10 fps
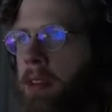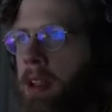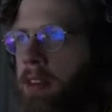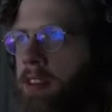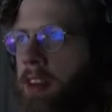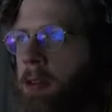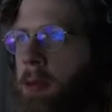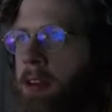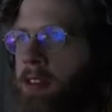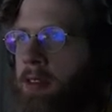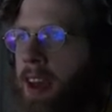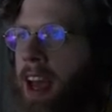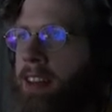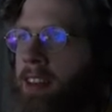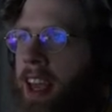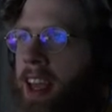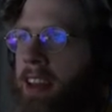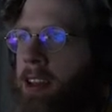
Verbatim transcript: Say the words Vas An